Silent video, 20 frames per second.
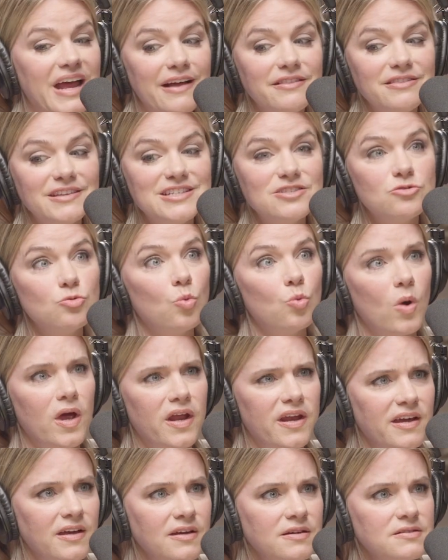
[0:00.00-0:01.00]
But at these
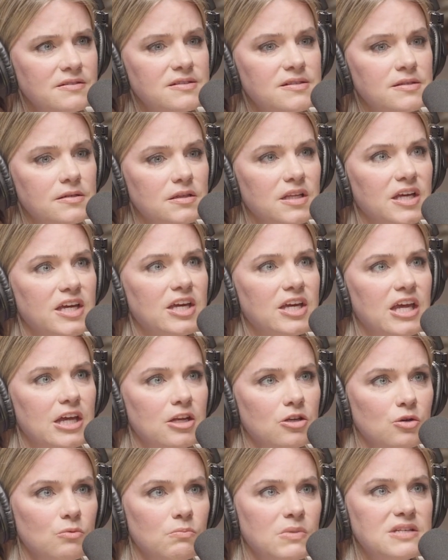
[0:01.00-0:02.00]
weddings,
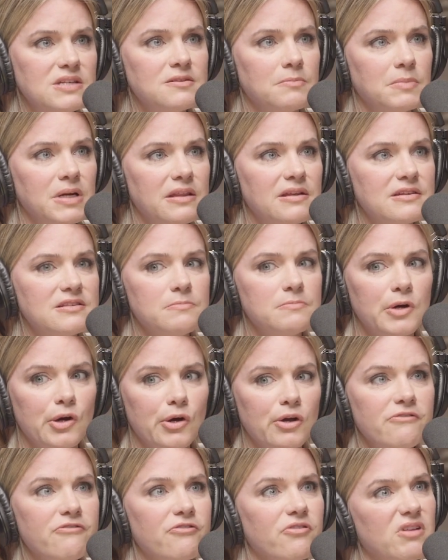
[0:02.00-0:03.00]
and you meet somebody that's
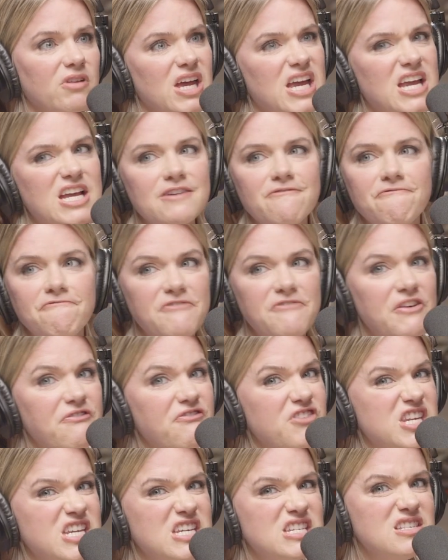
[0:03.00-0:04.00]
married for
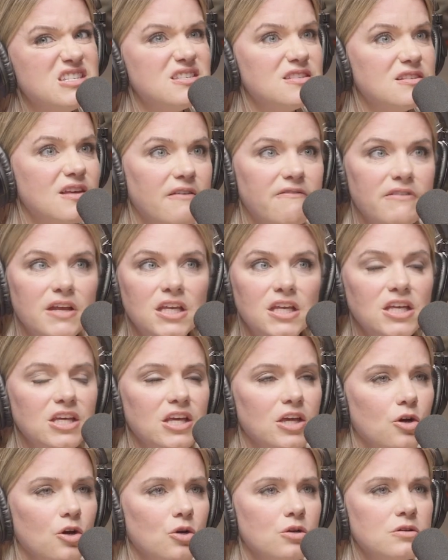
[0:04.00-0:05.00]
57
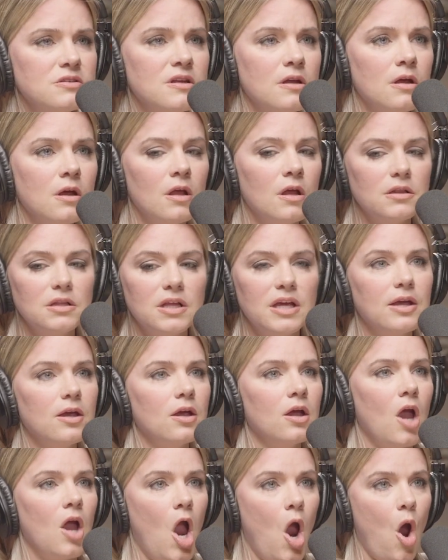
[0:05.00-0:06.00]
years,
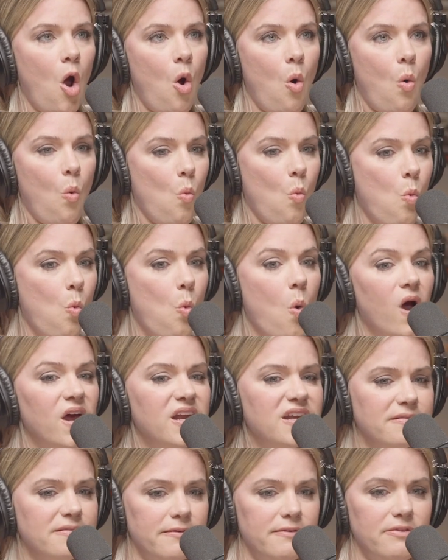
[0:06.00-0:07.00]
what
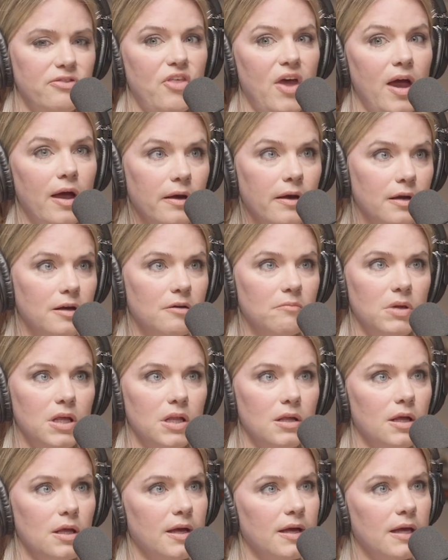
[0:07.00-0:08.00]
is that going to be
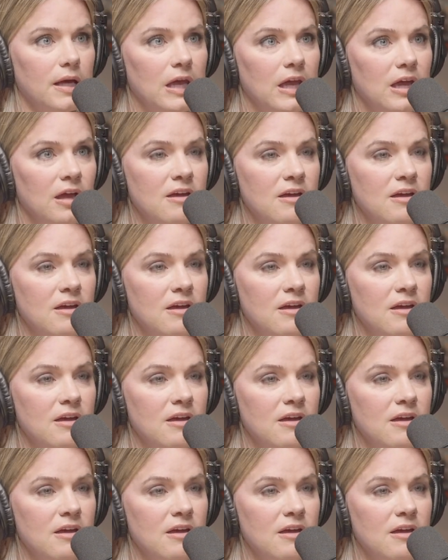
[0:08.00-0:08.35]
like?